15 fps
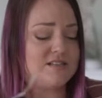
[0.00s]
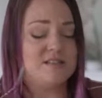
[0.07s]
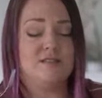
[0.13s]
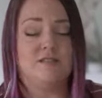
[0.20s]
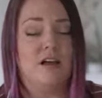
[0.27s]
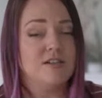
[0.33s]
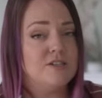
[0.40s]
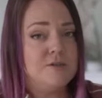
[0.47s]
It's
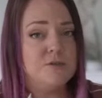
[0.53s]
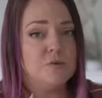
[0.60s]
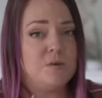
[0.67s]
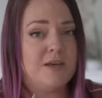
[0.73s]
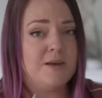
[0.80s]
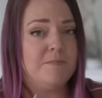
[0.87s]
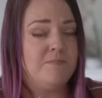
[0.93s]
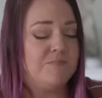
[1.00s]
not too
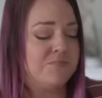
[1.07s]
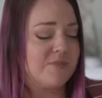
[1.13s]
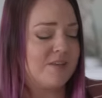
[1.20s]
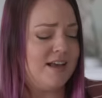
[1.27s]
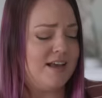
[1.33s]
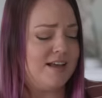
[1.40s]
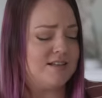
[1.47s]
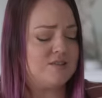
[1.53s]
sweet.
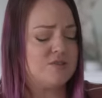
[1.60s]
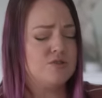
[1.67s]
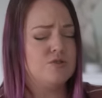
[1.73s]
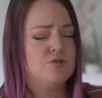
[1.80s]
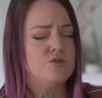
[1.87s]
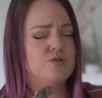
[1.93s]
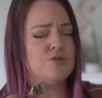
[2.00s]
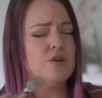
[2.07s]
It's
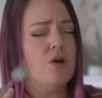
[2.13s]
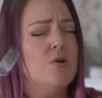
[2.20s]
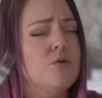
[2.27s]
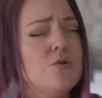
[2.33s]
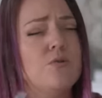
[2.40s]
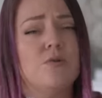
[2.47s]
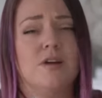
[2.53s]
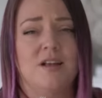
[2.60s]
so
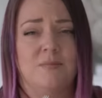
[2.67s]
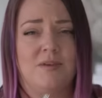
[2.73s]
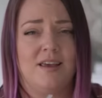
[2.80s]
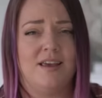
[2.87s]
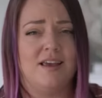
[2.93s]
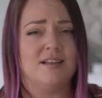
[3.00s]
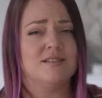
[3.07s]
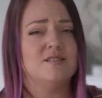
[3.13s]

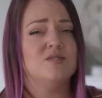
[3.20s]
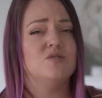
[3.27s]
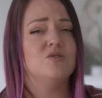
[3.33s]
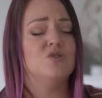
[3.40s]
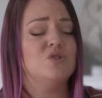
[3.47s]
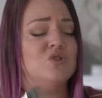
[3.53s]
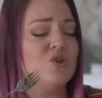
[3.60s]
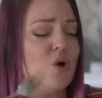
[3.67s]
creamy and
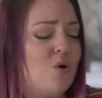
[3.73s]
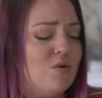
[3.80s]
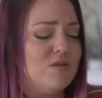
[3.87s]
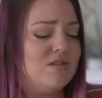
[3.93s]
so